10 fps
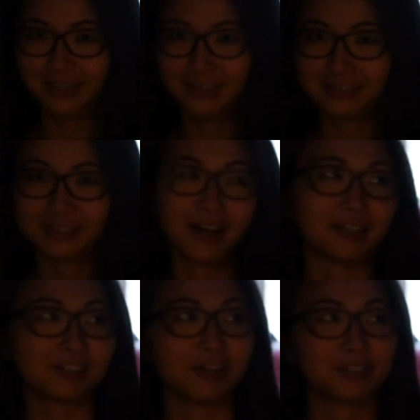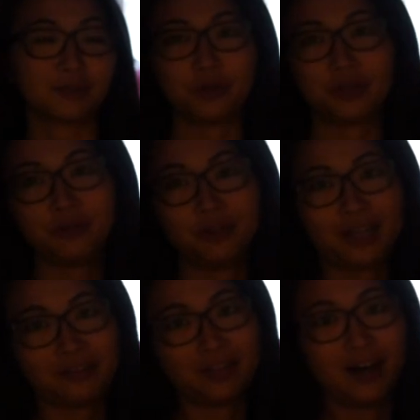It's not as awesome when you look
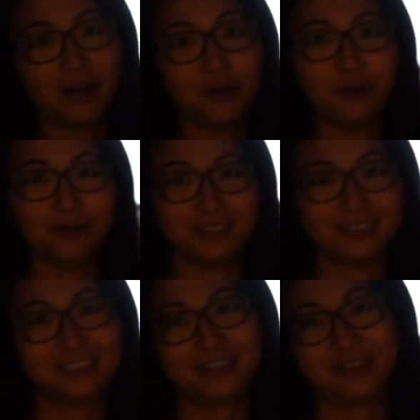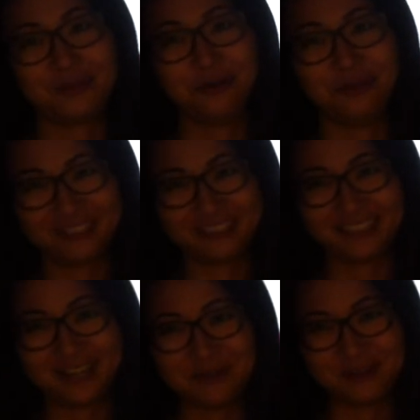at the eye hole and see that you're holding a
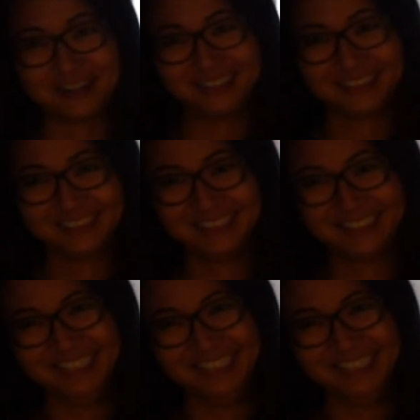camera.